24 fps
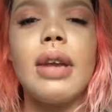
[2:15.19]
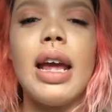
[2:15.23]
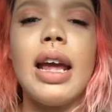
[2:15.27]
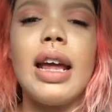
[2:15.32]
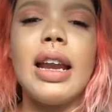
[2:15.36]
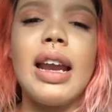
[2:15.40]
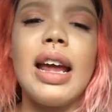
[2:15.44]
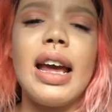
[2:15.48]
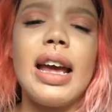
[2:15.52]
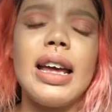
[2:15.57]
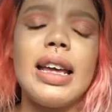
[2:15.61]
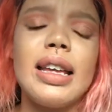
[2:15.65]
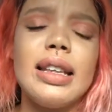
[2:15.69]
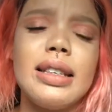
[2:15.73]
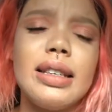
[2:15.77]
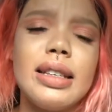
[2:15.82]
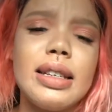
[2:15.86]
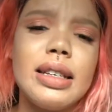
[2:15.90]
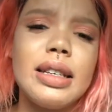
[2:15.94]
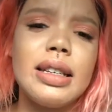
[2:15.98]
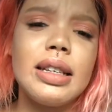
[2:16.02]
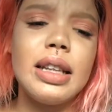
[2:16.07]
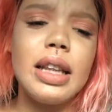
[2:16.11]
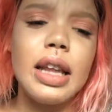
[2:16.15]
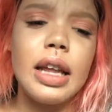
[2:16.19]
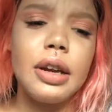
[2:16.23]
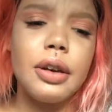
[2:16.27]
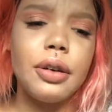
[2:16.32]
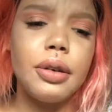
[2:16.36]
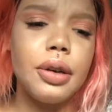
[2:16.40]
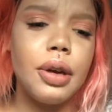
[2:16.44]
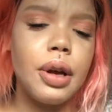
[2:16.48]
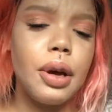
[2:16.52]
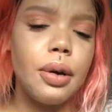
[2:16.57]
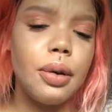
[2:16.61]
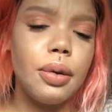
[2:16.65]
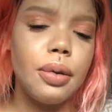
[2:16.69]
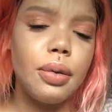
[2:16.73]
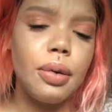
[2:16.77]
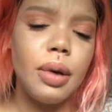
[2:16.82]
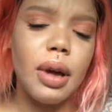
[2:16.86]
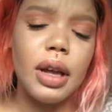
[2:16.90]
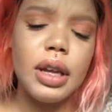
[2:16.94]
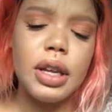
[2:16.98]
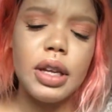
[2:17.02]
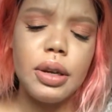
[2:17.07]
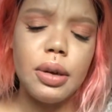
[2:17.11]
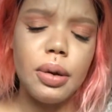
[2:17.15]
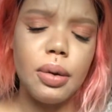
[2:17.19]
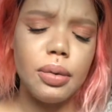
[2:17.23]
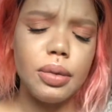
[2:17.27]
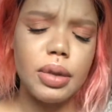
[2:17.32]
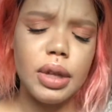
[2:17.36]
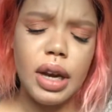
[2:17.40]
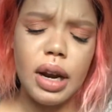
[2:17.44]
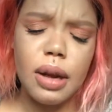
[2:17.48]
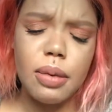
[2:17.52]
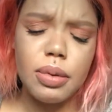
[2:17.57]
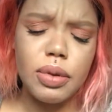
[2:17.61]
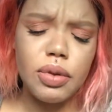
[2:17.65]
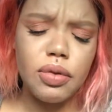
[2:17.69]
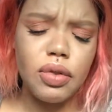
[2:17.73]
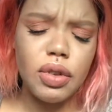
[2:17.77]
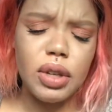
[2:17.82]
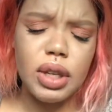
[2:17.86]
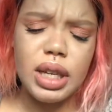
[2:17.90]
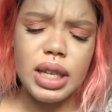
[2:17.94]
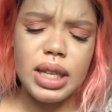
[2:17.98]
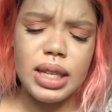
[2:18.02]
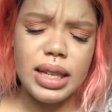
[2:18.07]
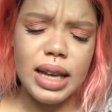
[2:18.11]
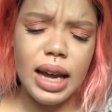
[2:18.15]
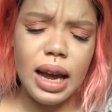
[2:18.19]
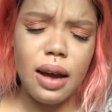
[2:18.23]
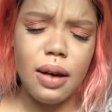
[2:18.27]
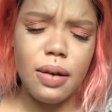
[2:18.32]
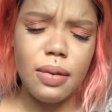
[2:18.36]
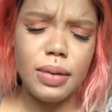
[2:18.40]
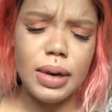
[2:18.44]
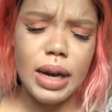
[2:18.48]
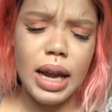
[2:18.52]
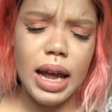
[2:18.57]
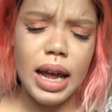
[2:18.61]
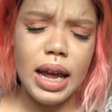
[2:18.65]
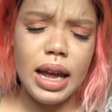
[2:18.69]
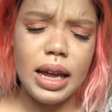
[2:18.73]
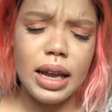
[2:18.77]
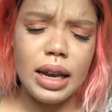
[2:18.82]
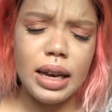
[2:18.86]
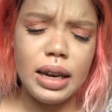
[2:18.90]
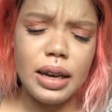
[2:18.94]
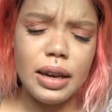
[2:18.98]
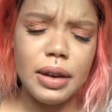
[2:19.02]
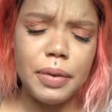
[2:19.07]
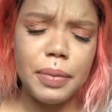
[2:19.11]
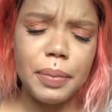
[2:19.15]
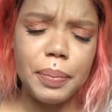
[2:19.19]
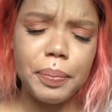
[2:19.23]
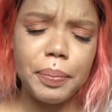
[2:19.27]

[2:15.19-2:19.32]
and I did let her know that I was feeling down, and